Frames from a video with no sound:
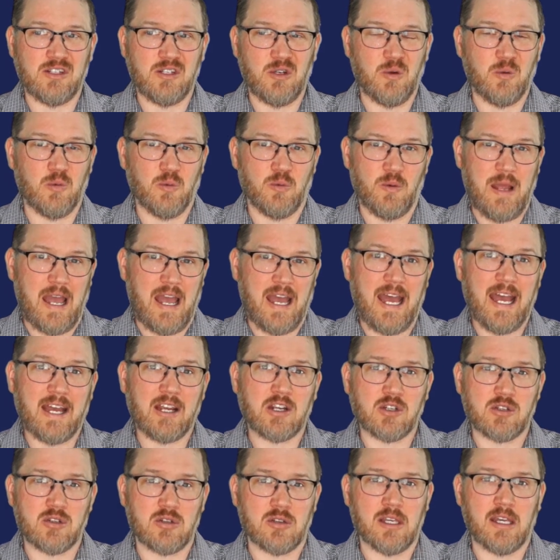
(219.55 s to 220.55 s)
You don't
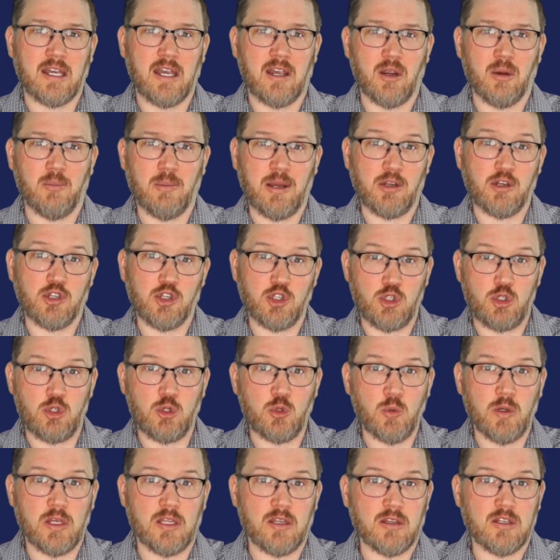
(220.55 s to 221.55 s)
actually care about
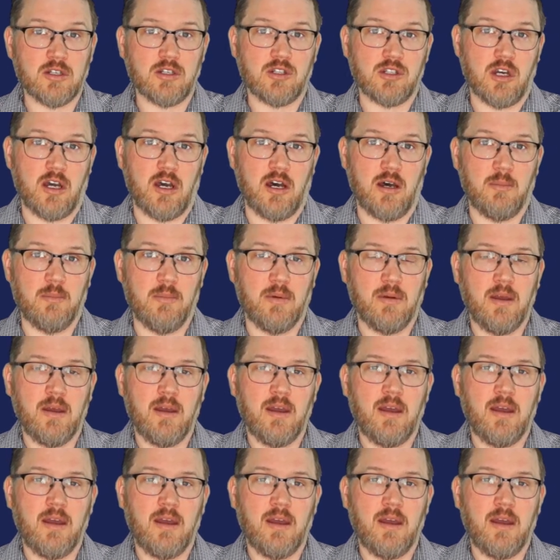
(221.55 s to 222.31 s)
doing the job.